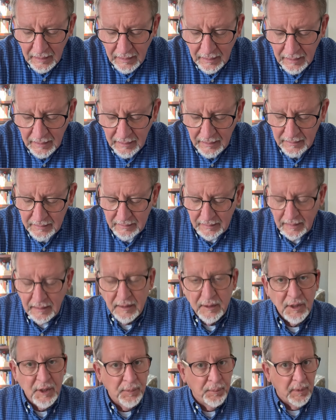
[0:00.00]
uh,
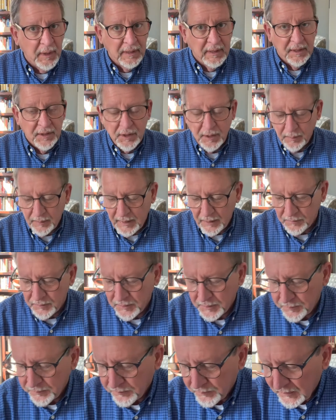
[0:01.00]
and spread this
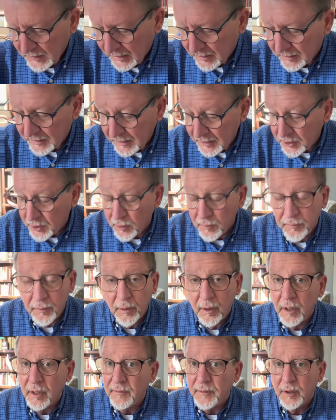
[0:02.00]
around. And thank you
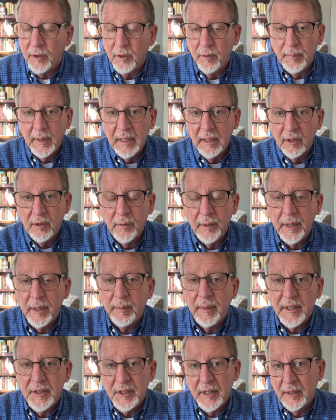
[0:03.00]
for all of you who've been
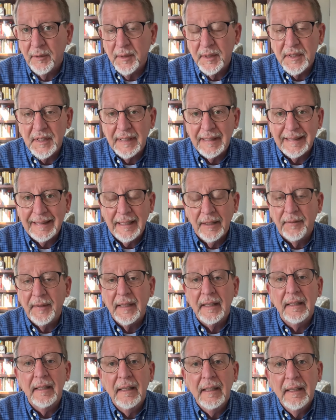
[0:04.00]
incredibly generous in
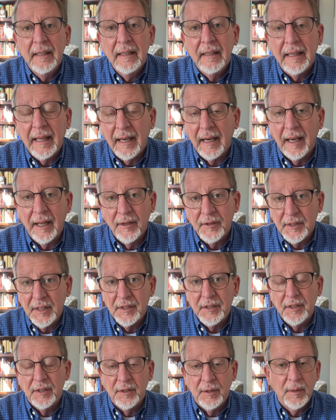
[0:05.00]
giving. That allows
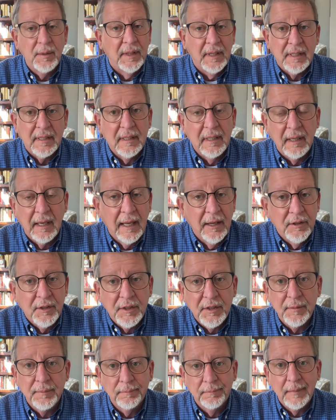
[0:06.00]
us to do this. It
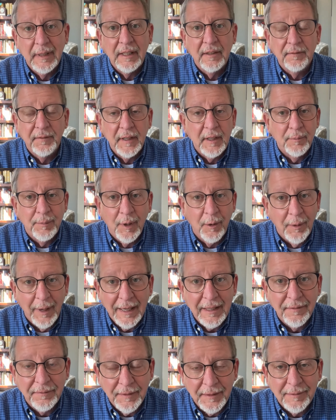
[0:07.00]
allows me to feed my
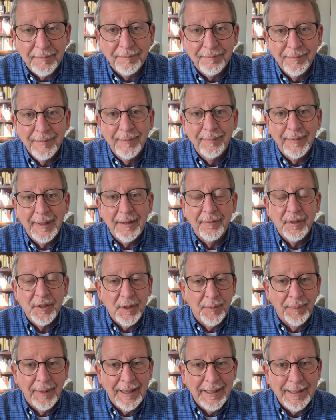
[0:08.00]
wife and give
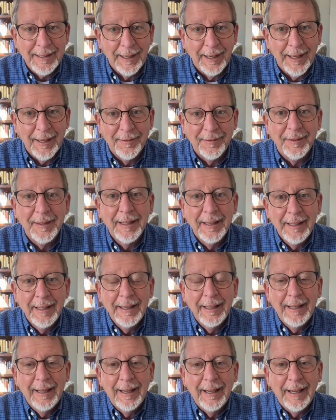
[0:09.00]
us a place to live
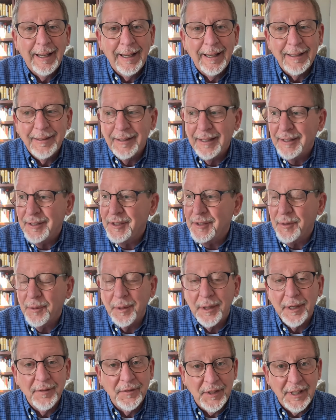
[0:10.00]
and the
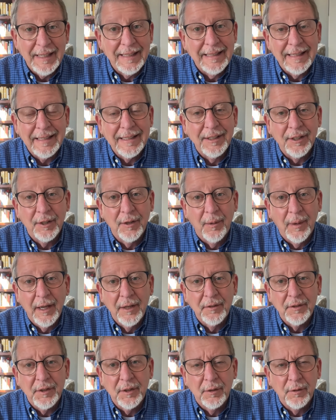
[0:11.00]
story of Jesus to go
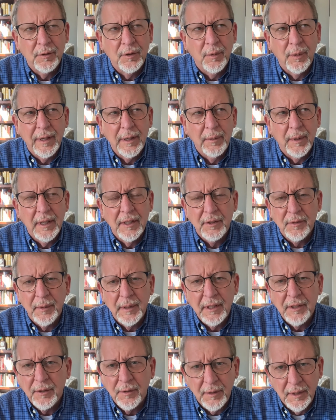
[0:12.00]
out to 21,
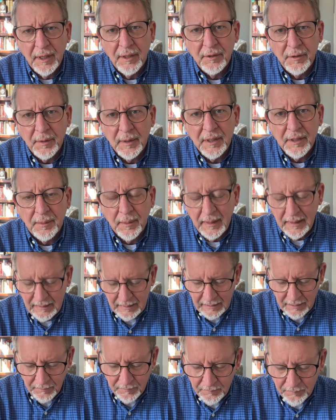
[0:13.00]
22 countries right
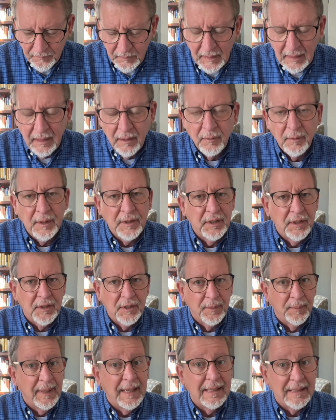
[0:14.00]
now, which is
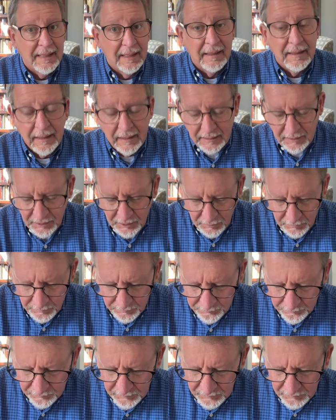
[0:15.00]
amazing. Thank you.